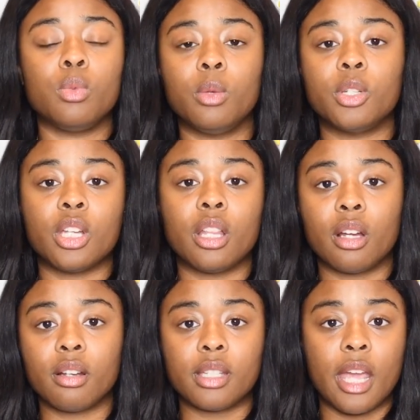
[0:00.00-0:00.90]
week with
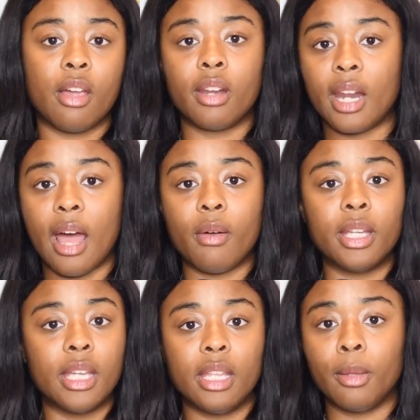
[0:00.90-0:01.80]
Jalen Hurts airing it out
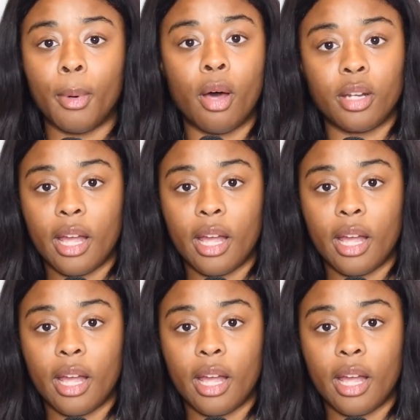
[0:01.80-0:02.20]
and getting the ball